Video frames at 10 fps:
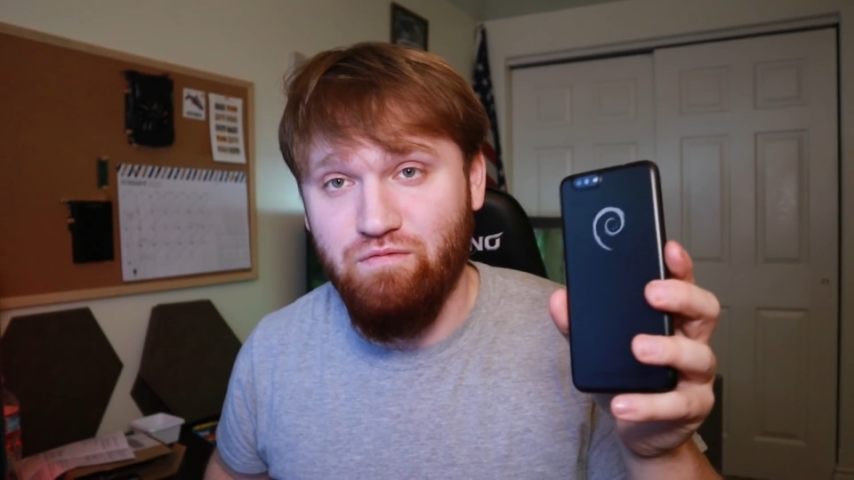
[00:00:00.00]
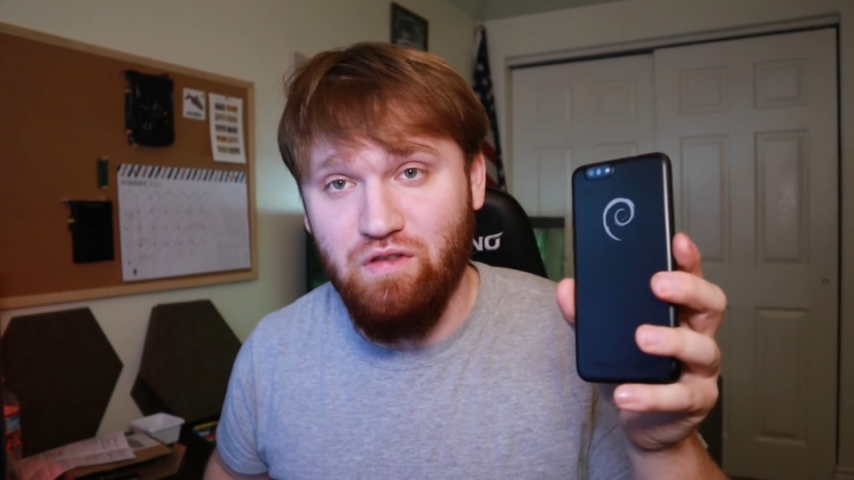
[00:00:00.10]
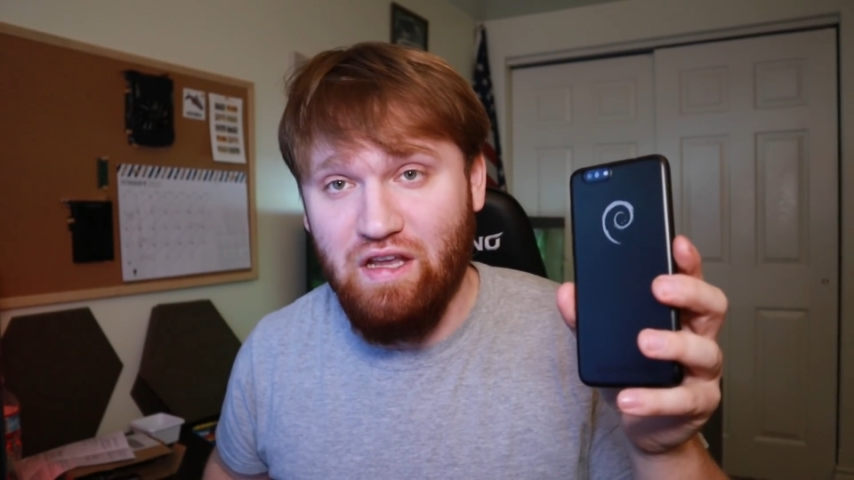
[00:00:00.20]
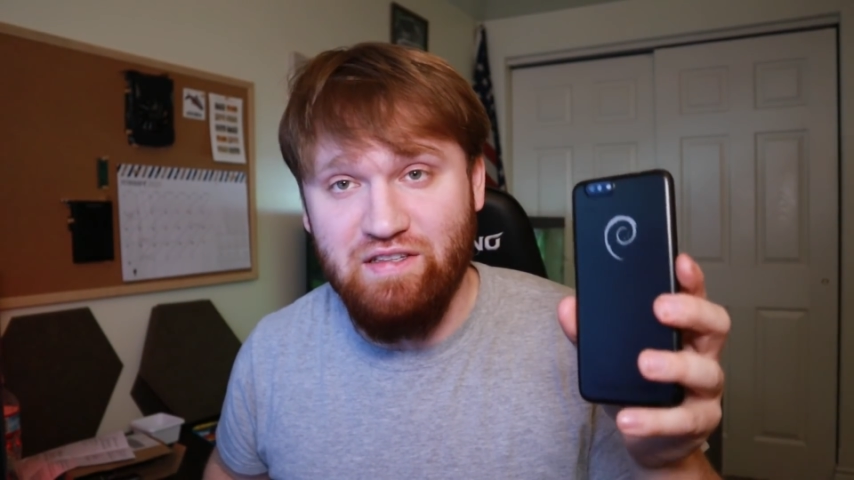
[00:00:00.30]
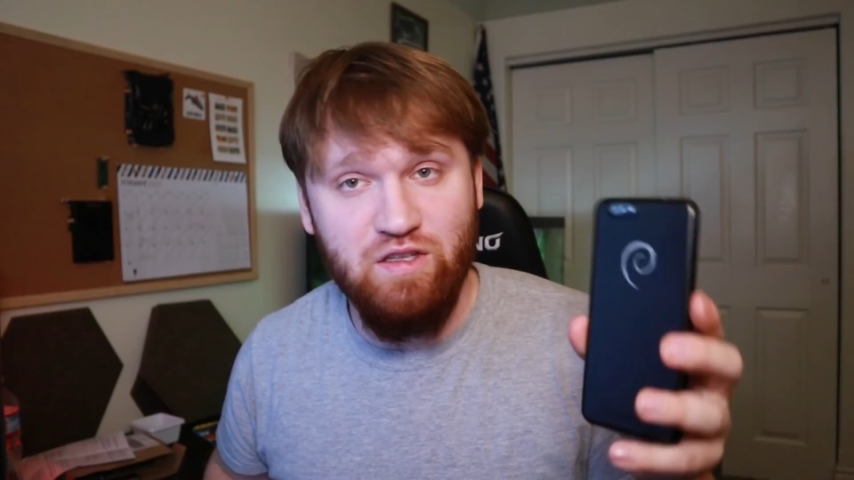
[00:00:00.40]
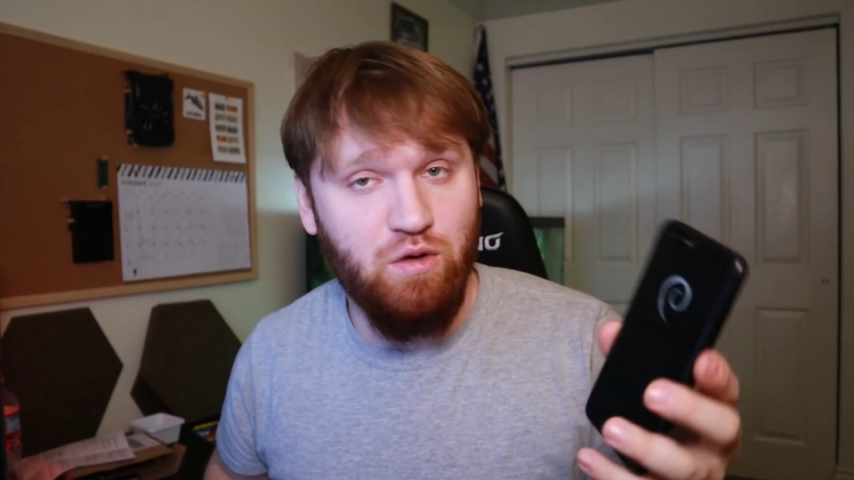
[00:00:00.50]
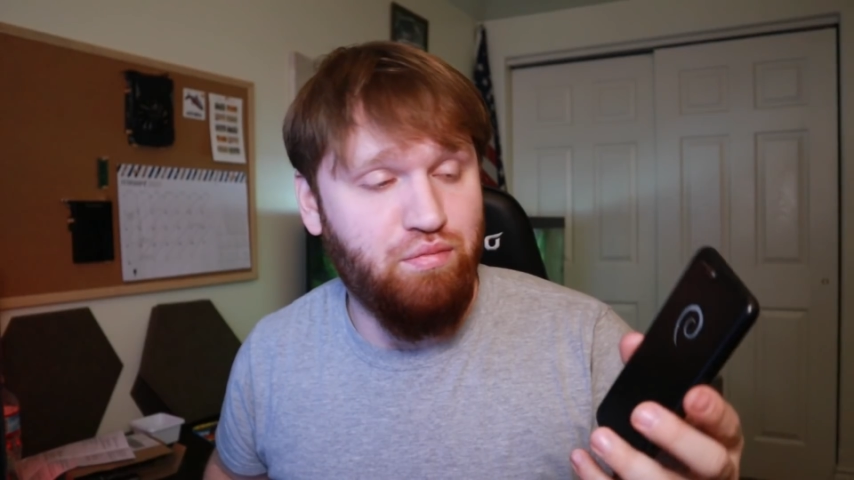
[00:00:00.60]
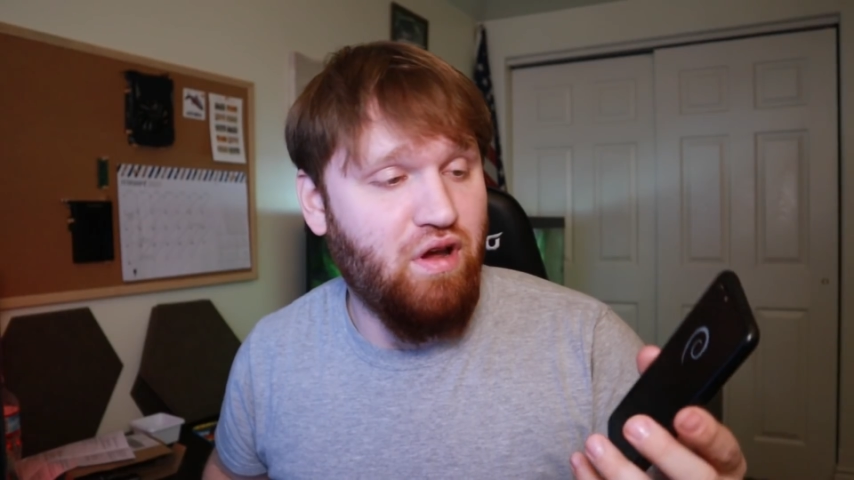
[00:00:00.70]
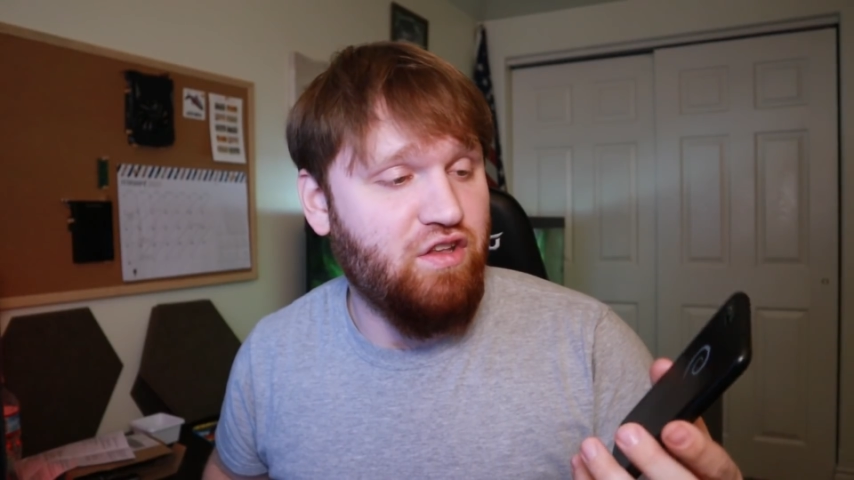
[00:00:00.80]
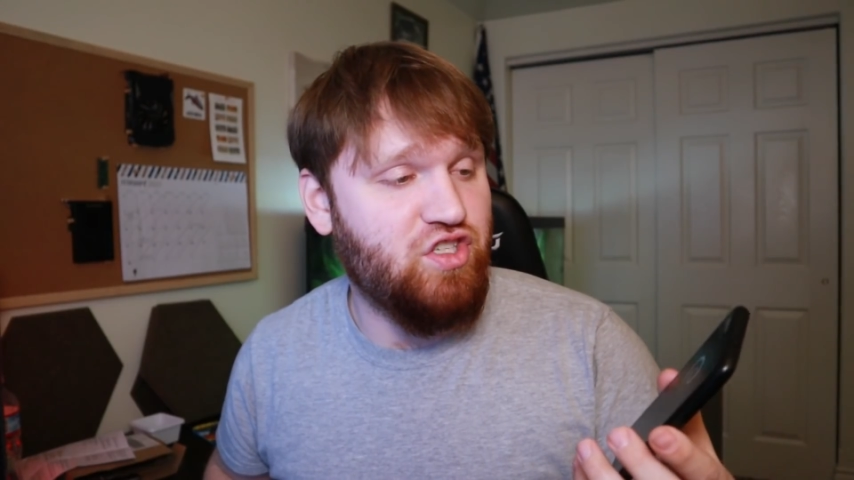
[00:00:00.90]
nice little
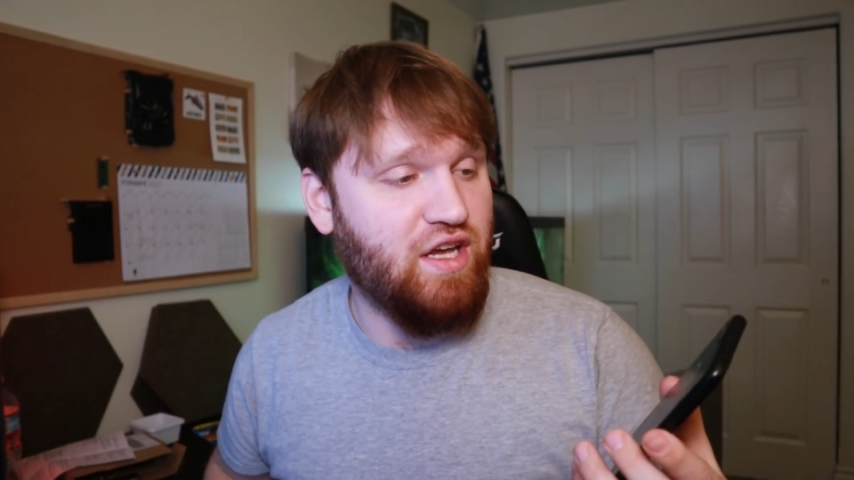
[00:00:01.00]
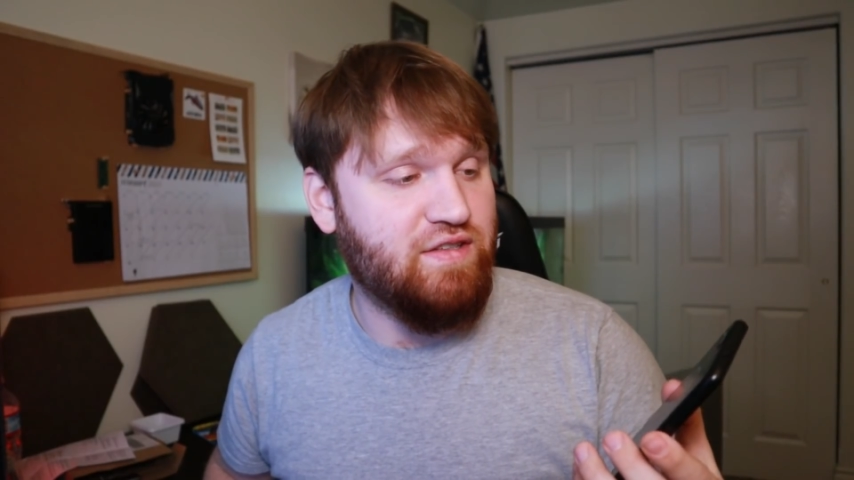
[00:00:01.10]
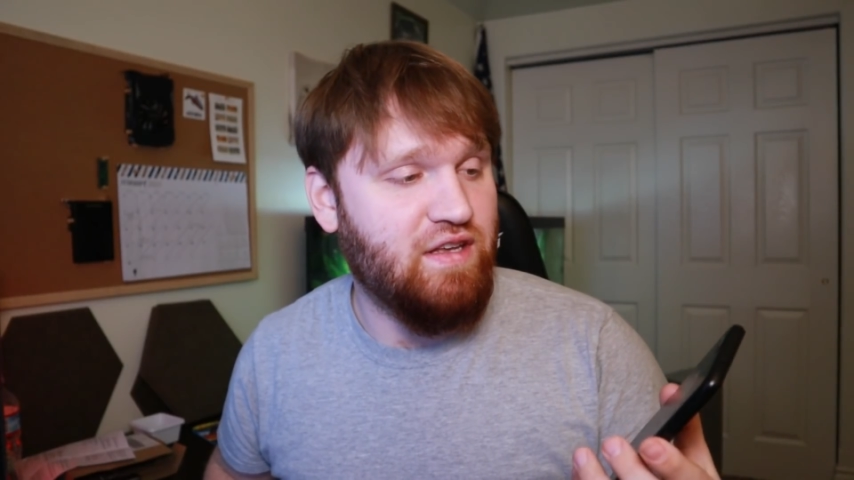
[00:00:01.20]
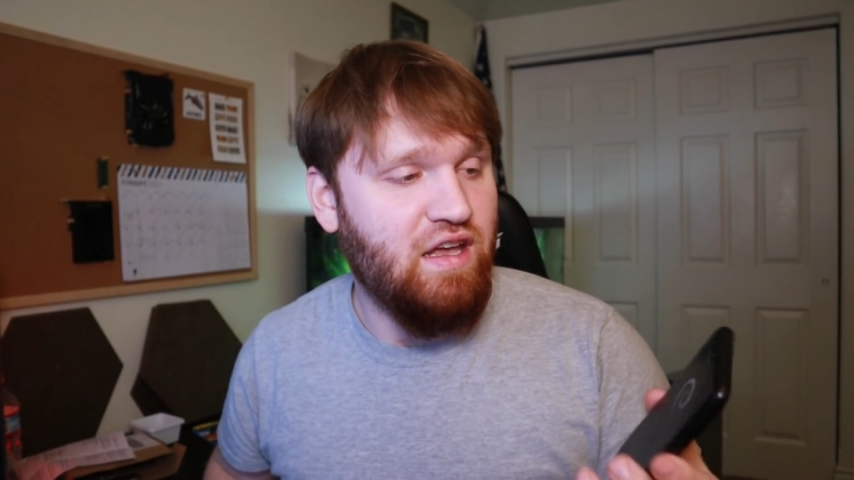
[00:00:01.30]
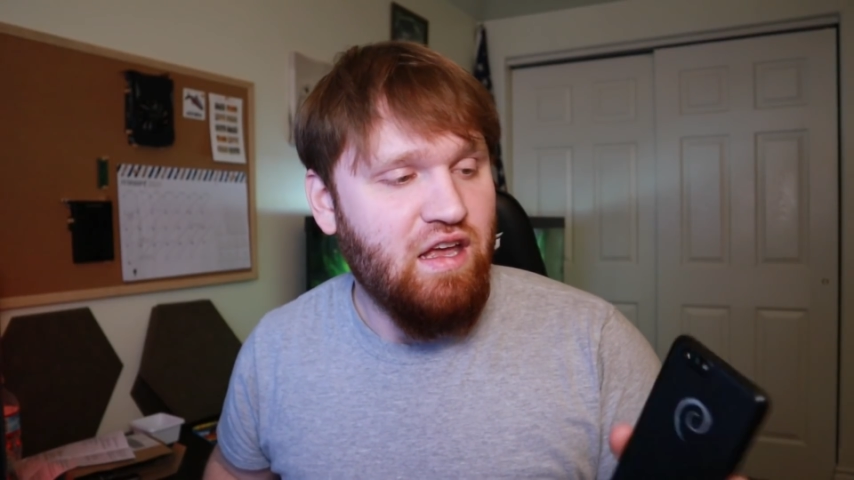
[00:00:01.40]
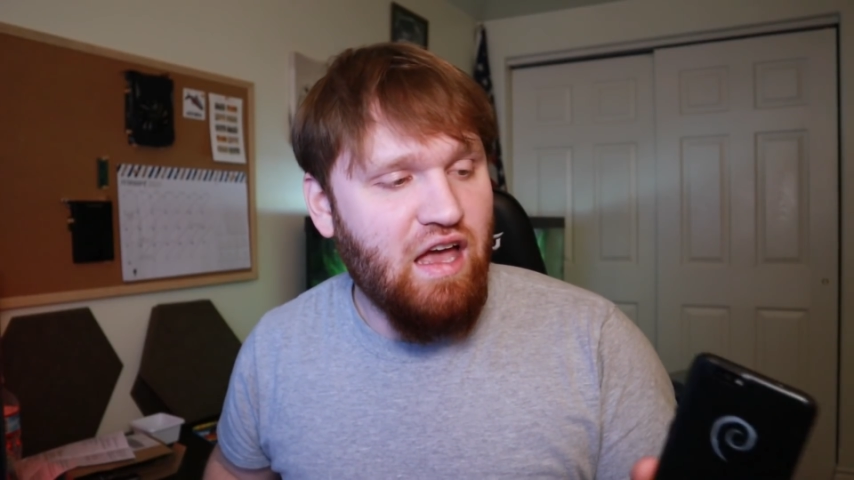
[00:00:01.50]
projects.